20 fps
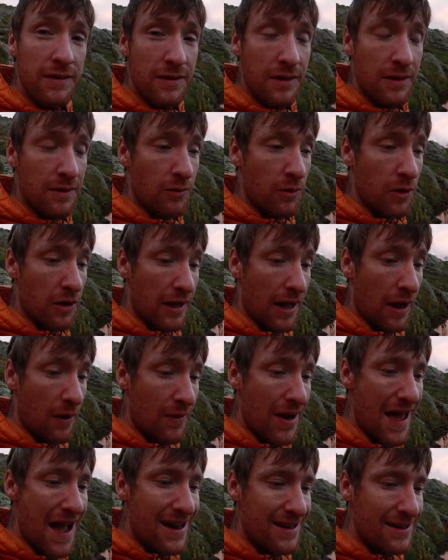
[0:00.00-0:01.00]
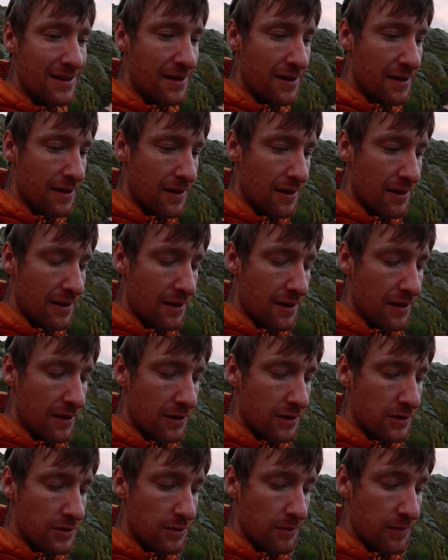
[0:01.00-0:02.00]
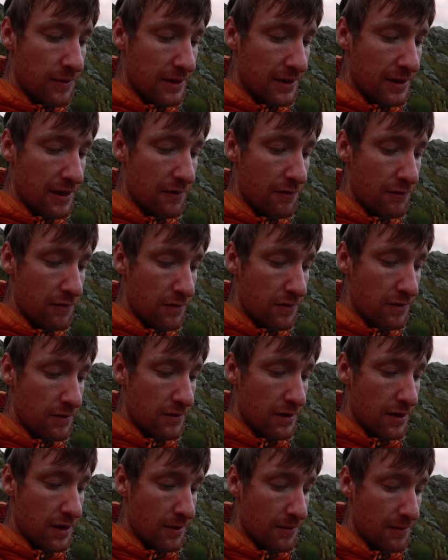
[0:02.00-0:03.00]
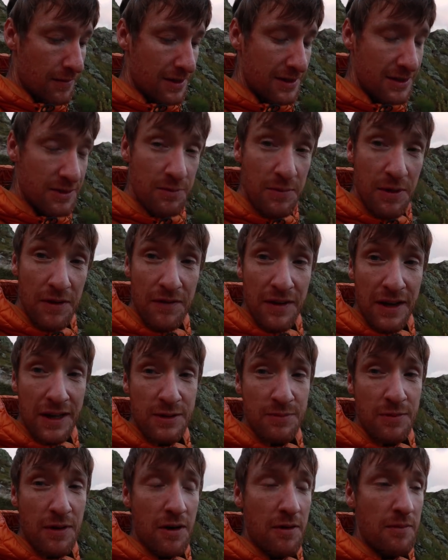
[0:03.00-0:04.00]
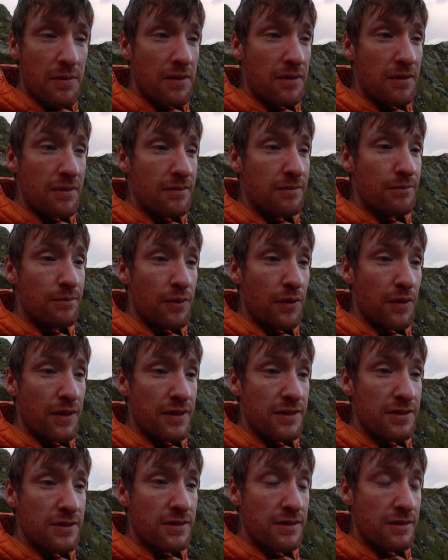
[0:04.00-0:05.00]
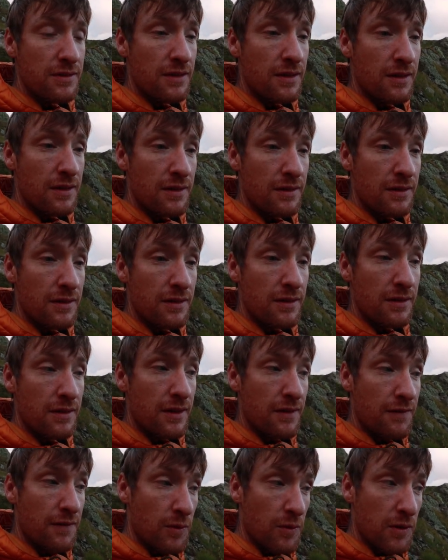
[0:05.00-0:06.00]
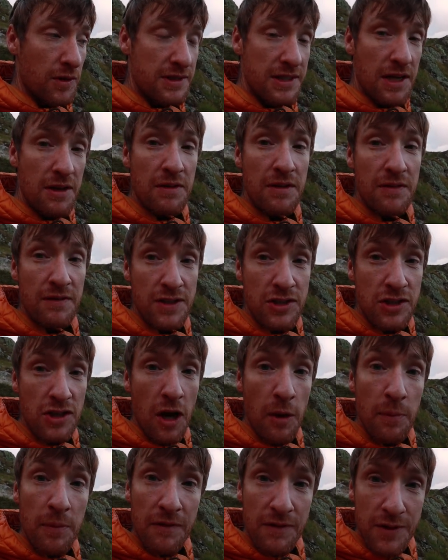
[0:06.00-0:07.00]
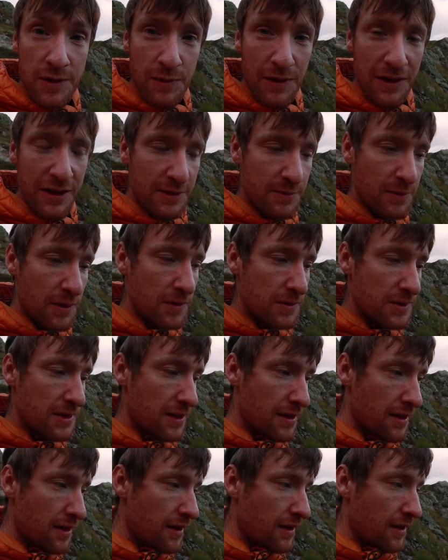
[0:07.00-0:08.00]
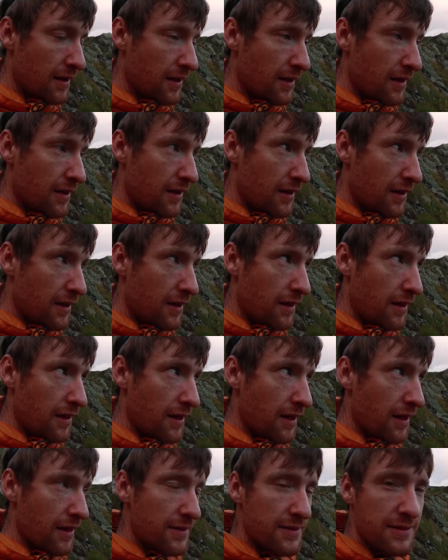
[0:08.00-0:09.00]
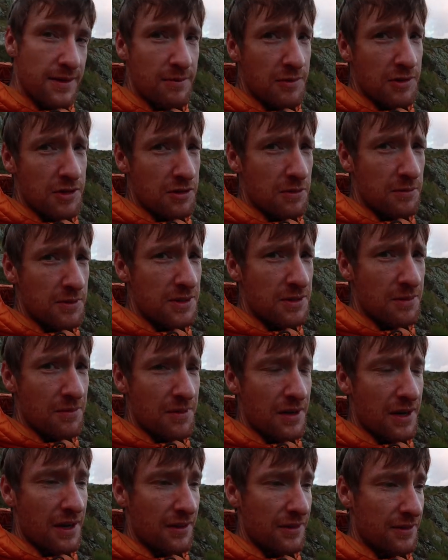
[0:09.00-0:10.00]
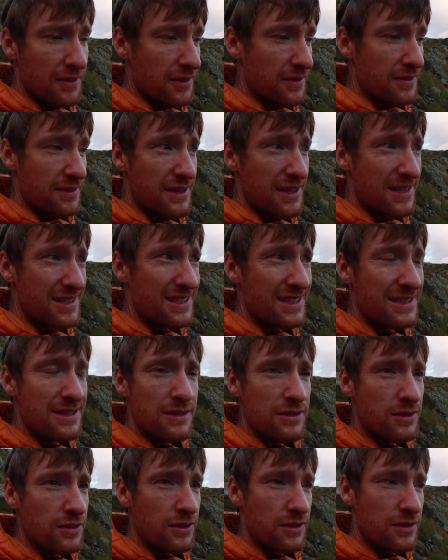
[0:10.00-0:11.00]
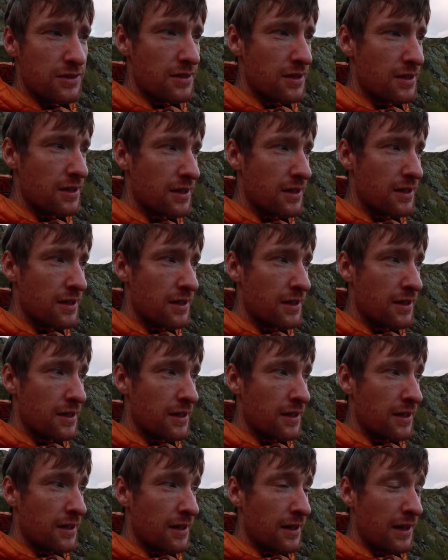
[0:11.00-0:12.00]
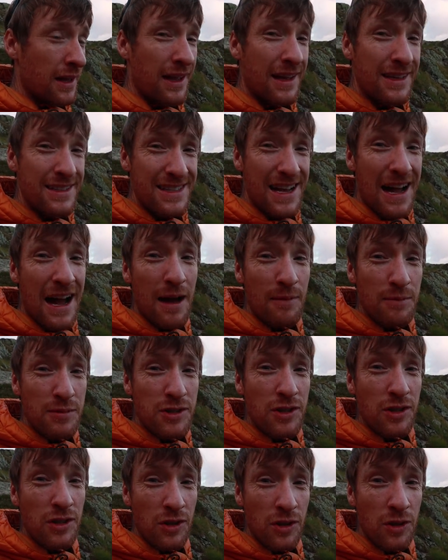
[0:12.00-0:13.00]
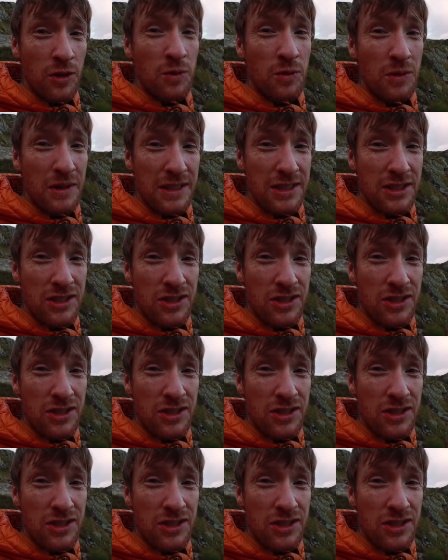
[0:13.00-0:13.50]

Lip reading: it's going to work out and add something different. It's a bit of an experiment, but this, if it works out and if it's sharp and if it's well exposed, yeah, this image could be something else, because this is just, it's absolutely